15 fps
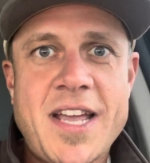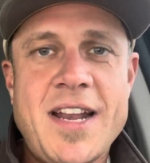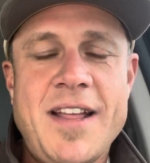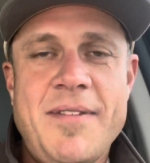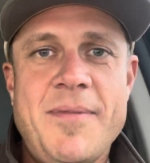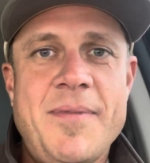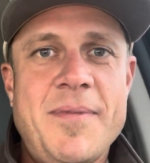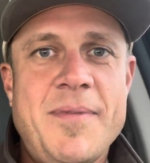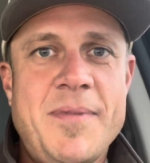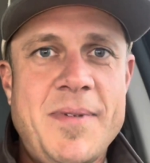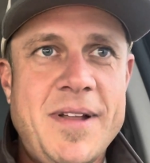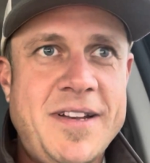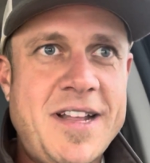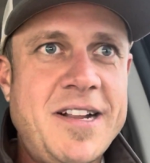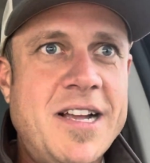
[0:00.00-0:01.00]
it
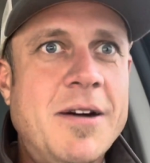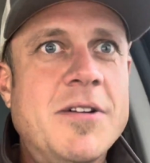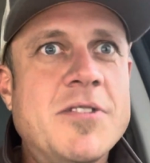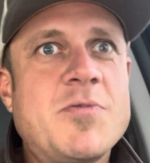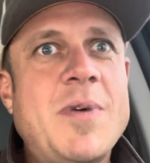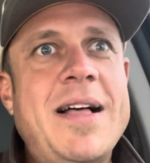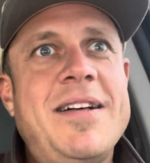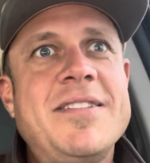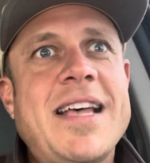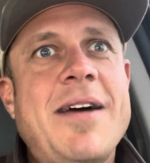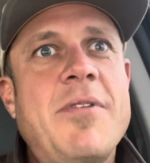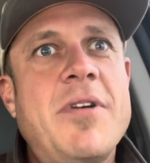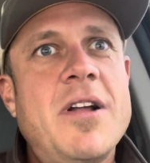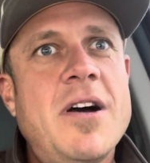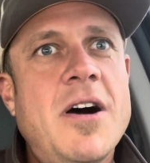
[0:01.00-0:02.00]
didn't go as well as I
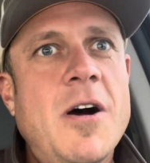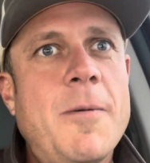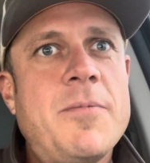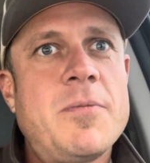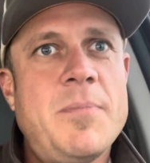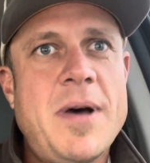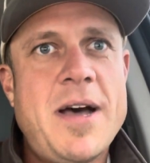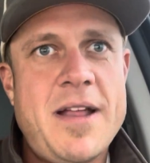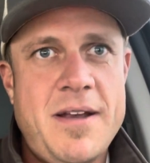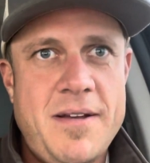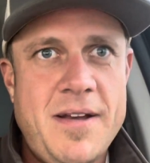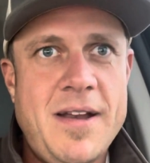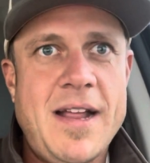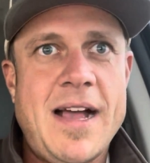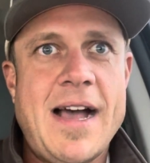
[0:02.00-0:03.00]
would have hoped, but
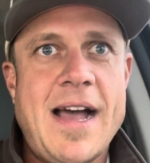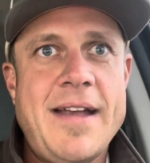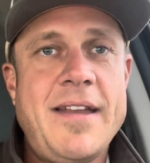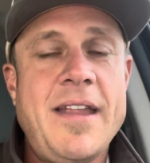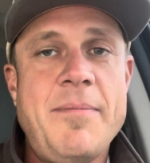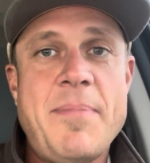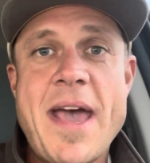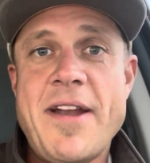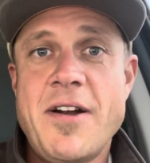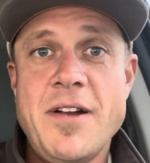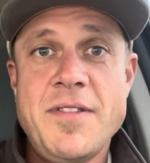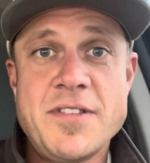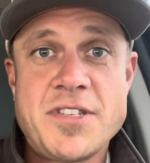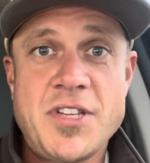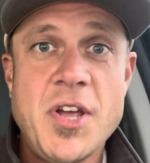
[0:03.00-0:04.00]
I did better
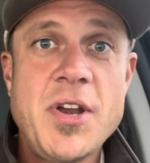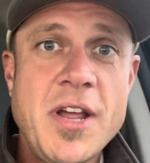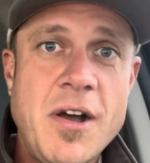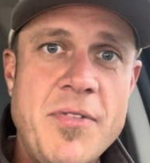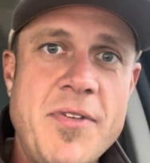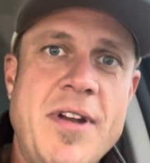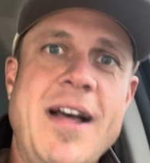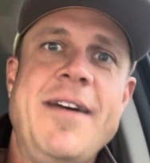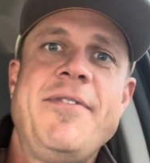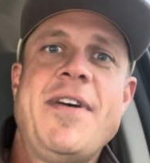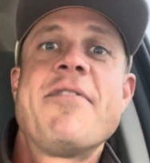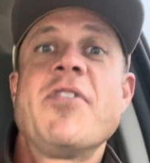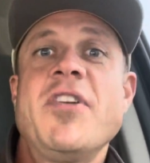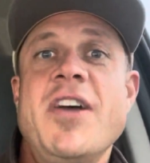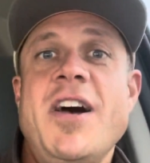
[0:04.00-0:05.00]
in the studio than I've
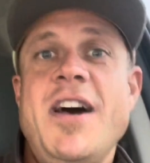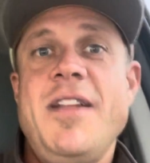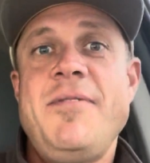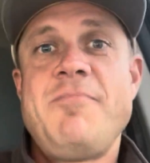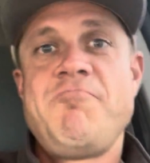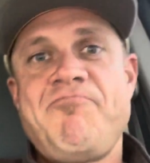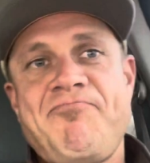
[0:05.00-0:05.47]
ever done.